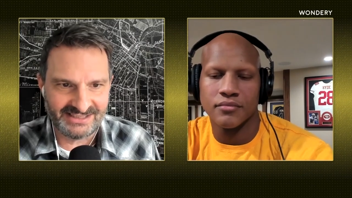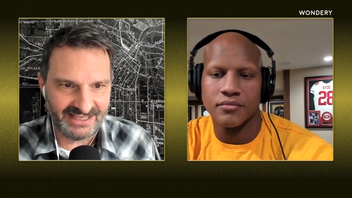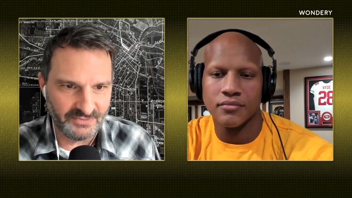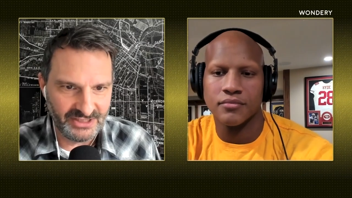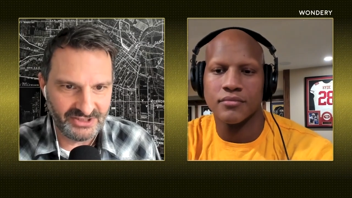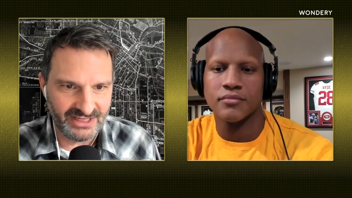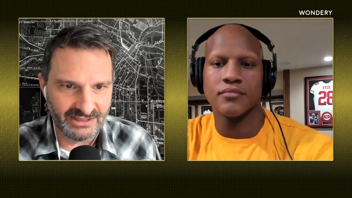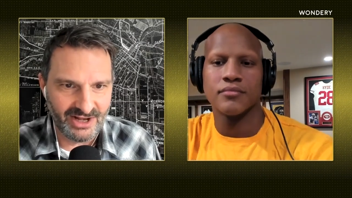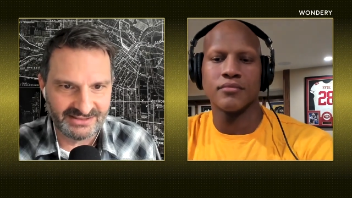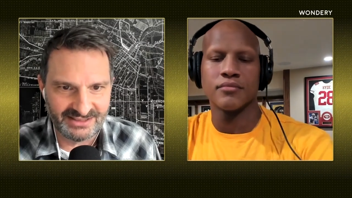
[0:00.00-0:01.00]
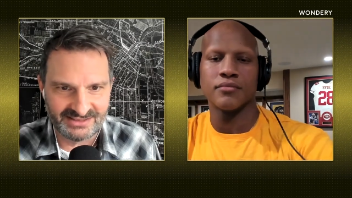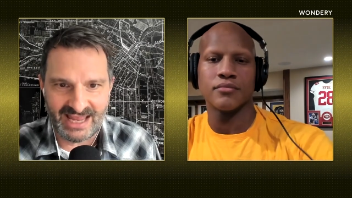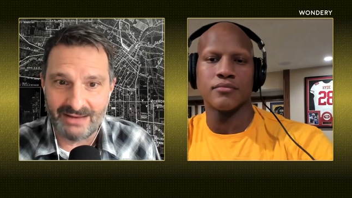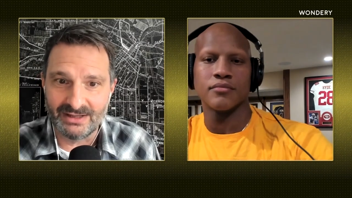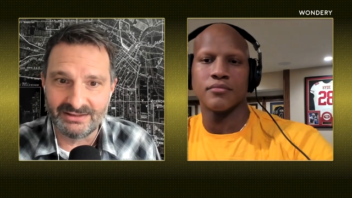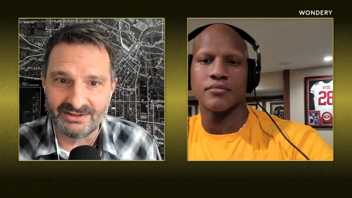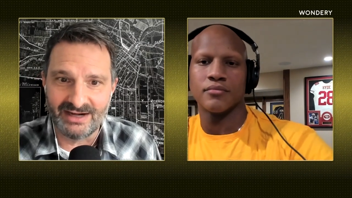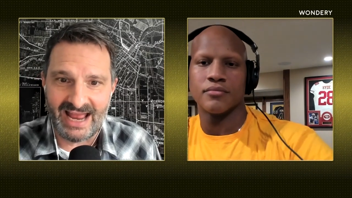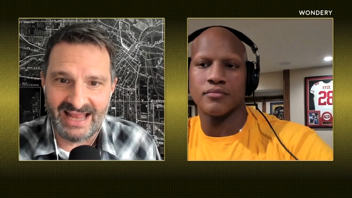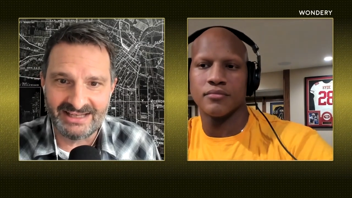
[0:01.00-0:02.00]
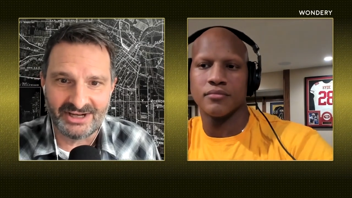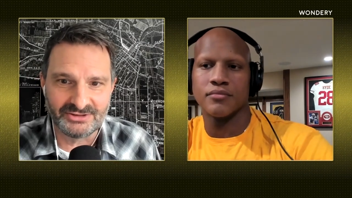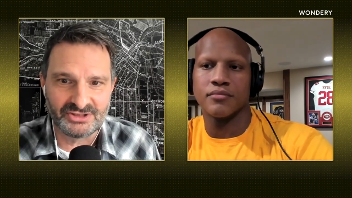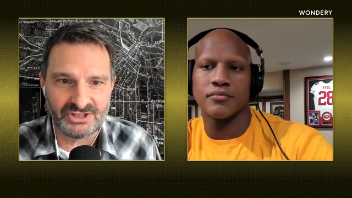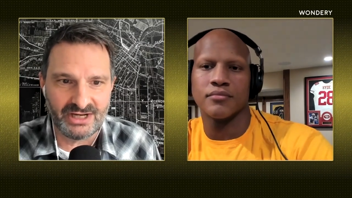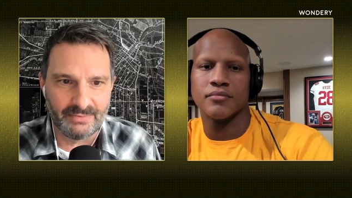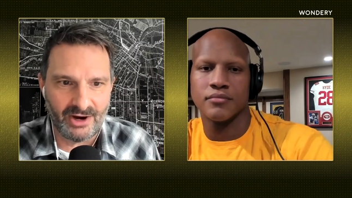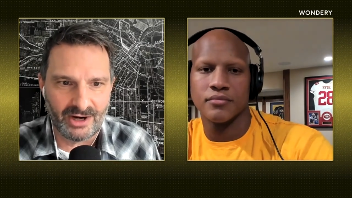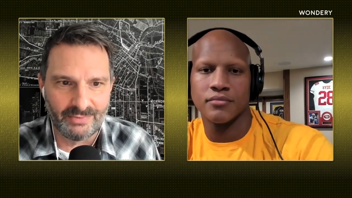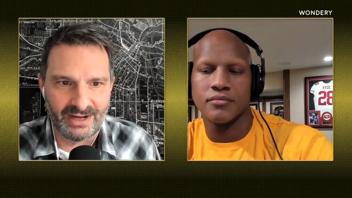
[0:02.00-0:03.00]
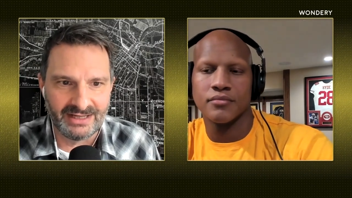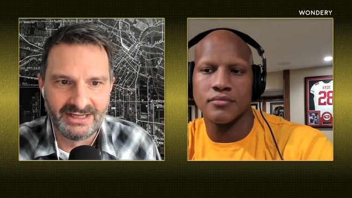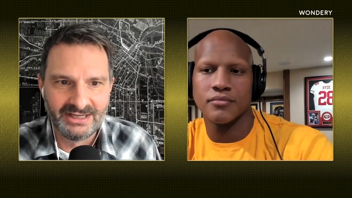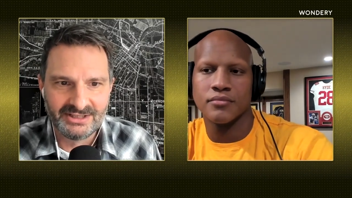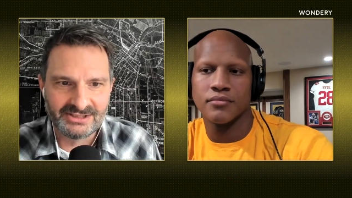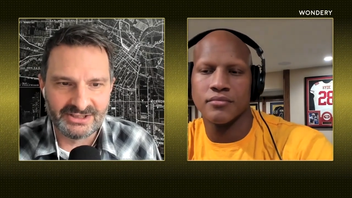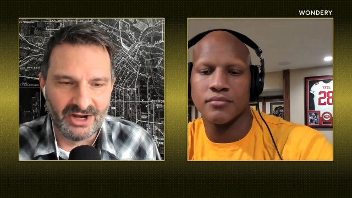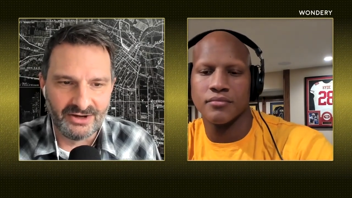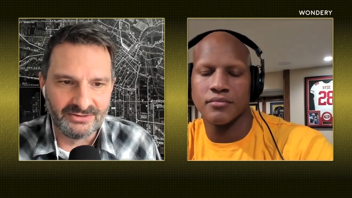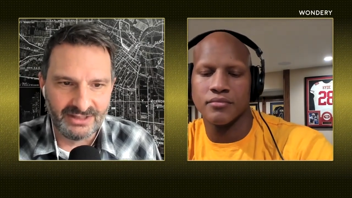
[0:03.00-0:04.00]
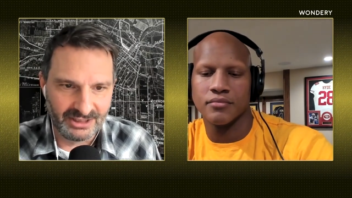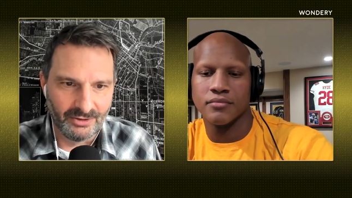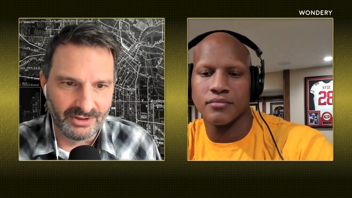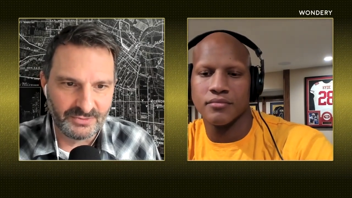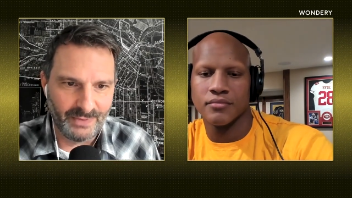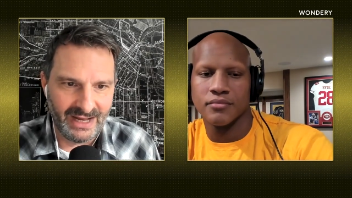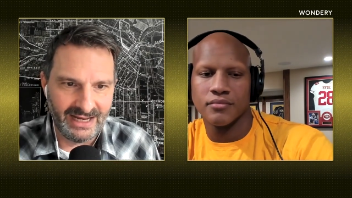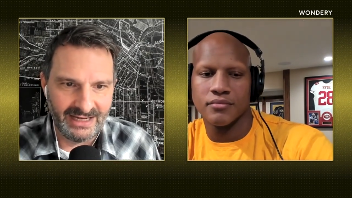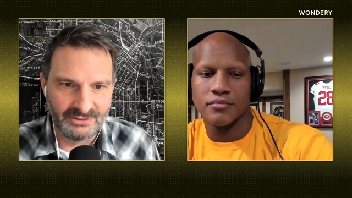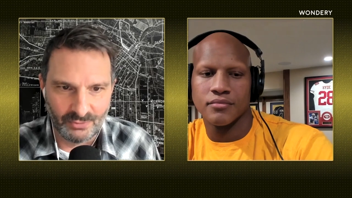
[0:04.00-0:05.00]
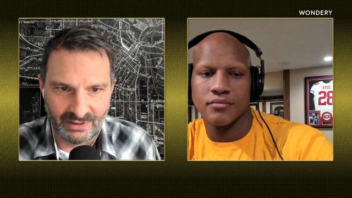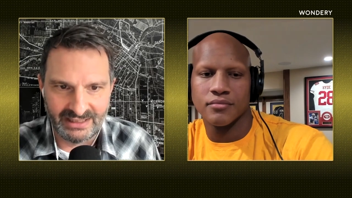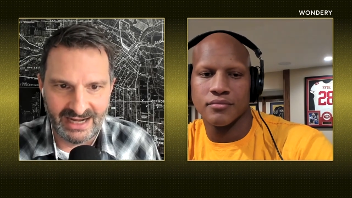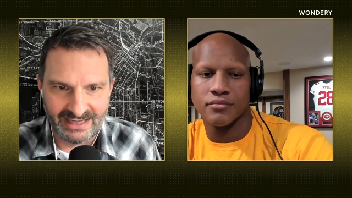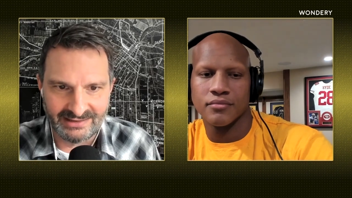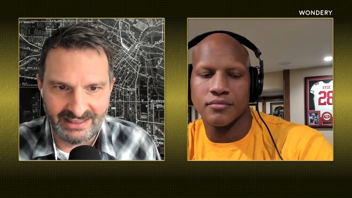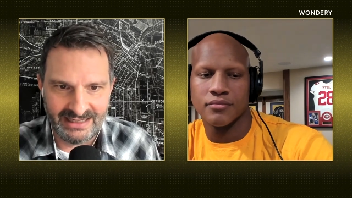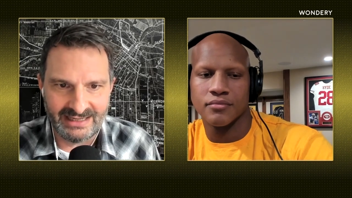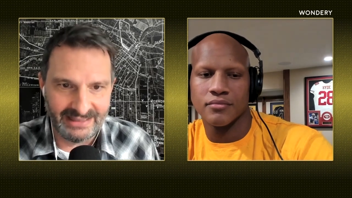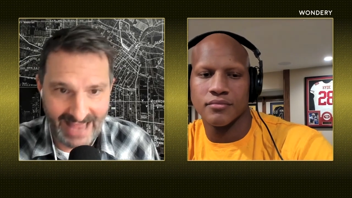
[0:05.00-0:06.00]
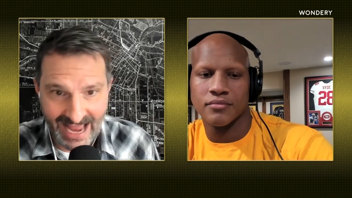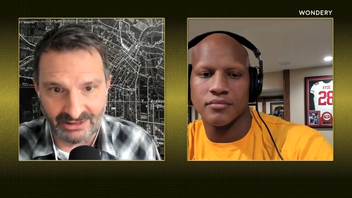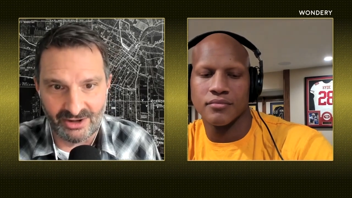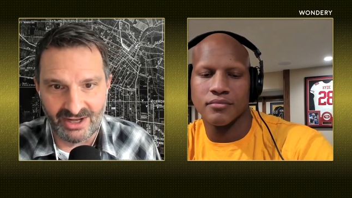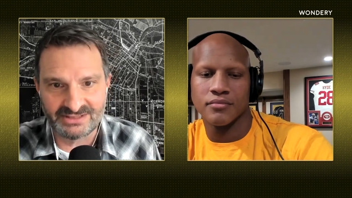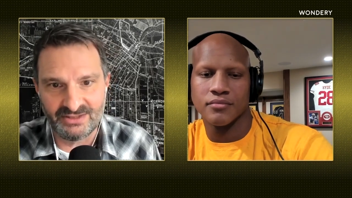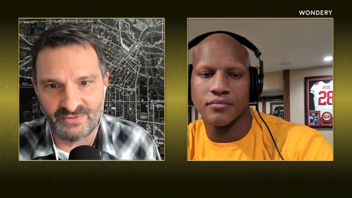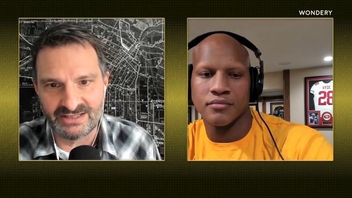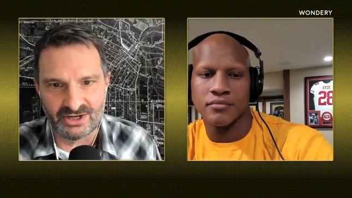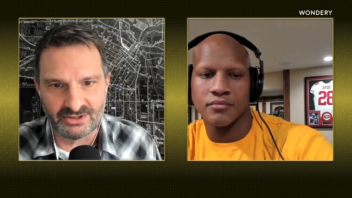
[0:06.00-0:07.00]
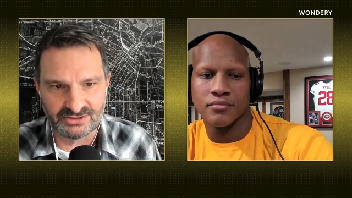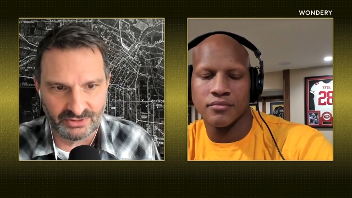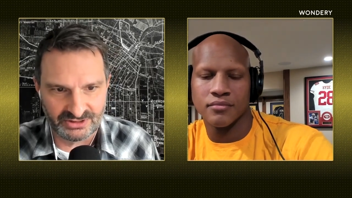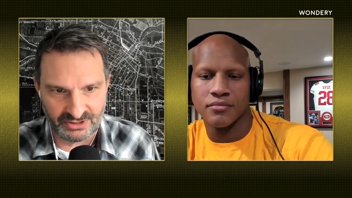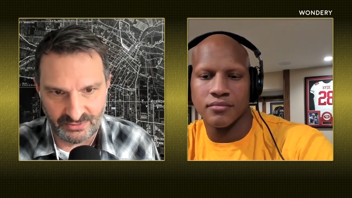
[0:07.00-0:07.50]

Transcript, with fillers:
Speaker 1: 6 Michigan losses came under head coach Jim Harbaugh. So, of course, by 2019 and that loss, he faced all sorts of